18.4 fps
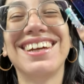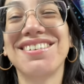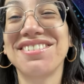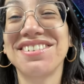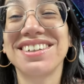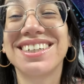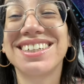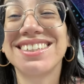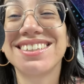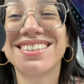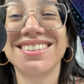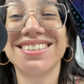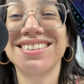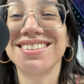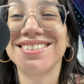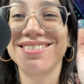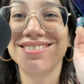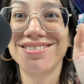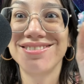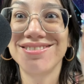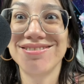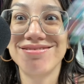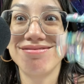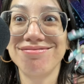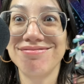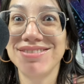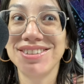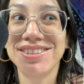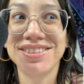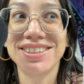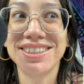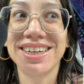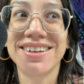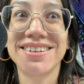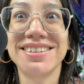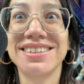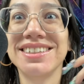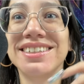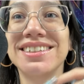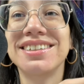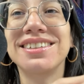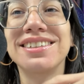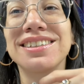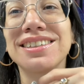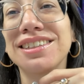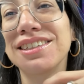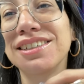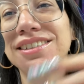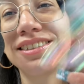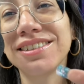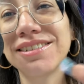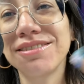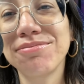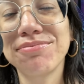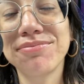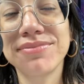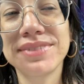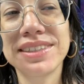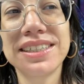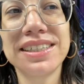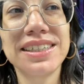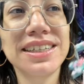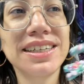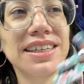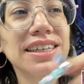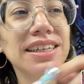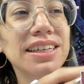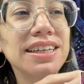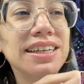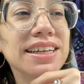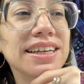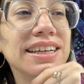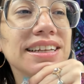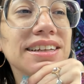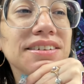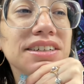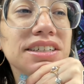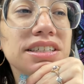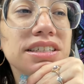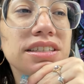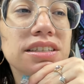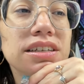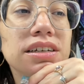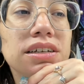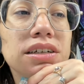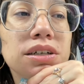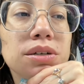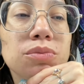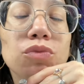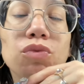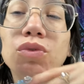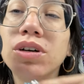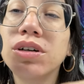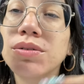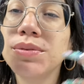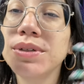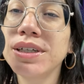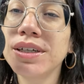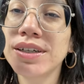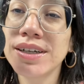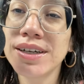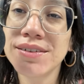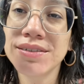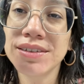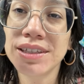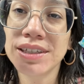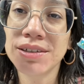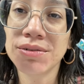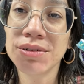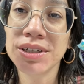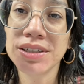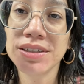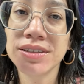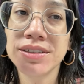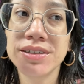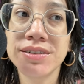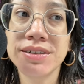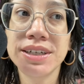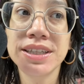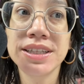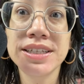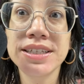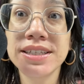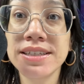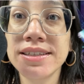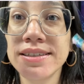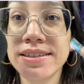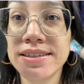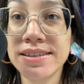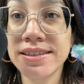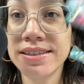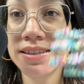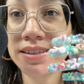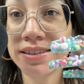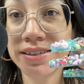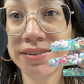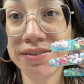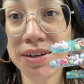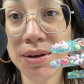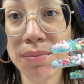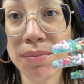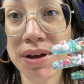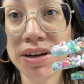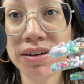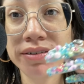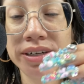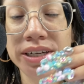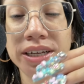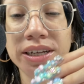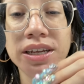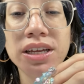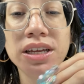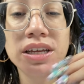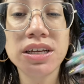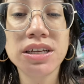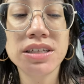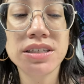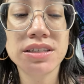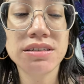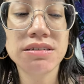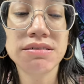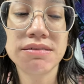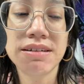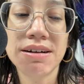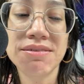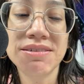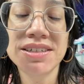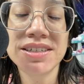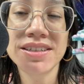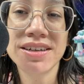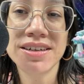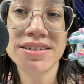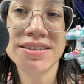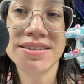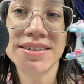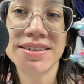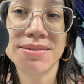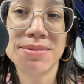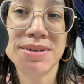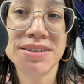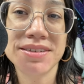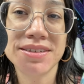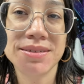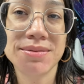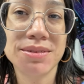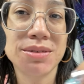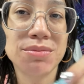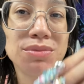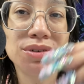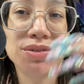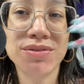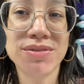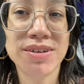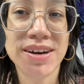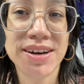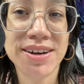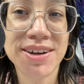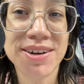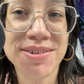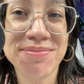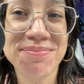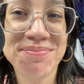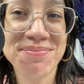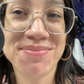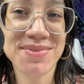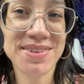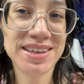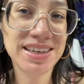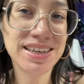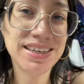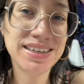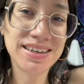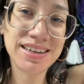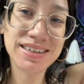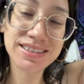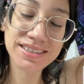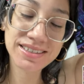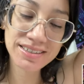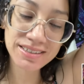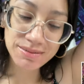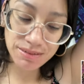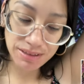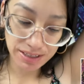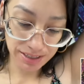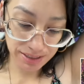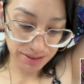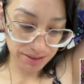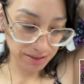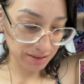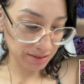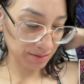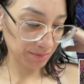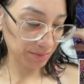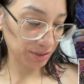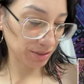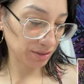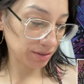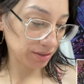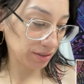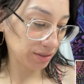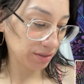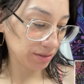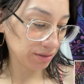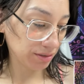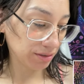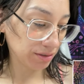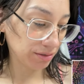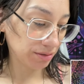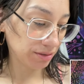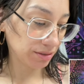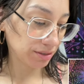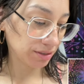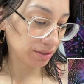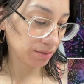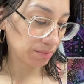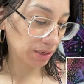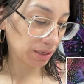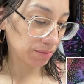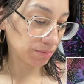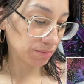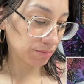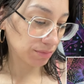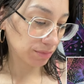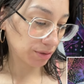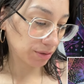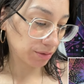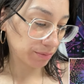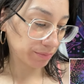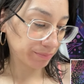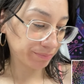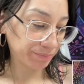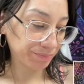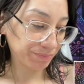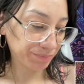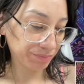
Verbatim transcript: and i forgot to do it how i did it earlier so anyways um well we all have a lot of work to do and this is the season of compounding so i want to talk to y'all about something before i go and i should like um totally include this in my um